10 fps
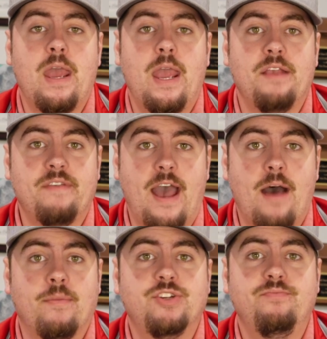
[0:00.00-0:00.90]
is how
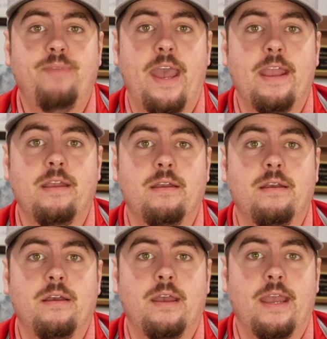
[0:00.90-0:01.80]
much you pay,
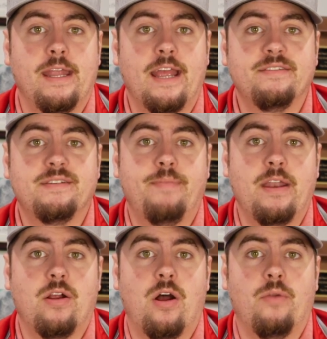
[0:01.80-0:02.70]
and that is
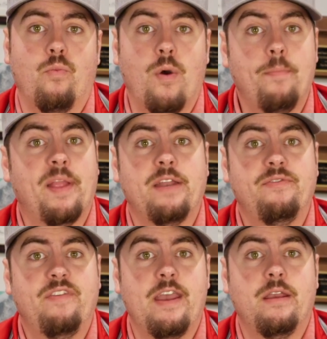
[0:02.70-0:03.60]
dependent on what plan you
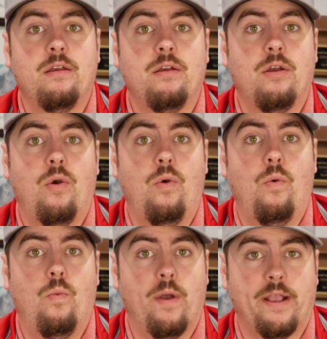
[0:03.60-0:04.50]
take,
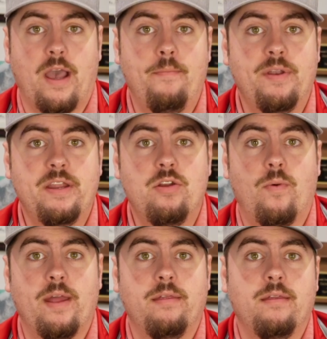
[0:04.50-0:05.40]
what company you're
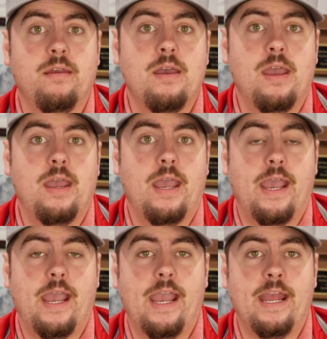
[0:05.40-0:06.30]
with,
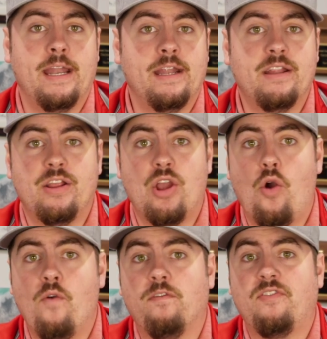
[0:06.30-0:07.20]
and
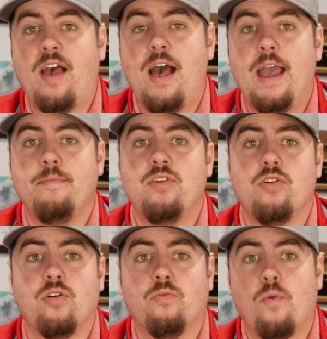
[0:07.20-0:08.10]
over time,
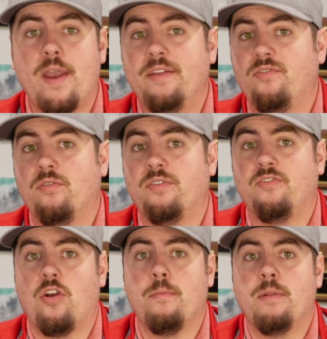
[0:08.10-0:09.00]
your rates are
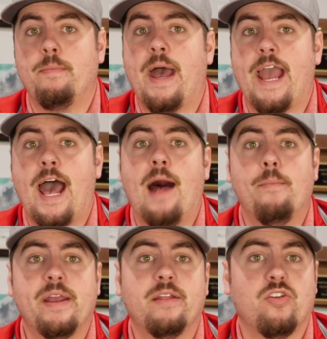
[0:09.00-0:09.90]
determined by how
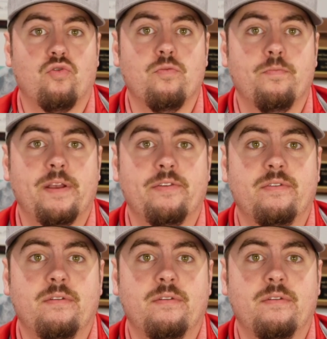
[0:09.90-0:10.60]
big the group is.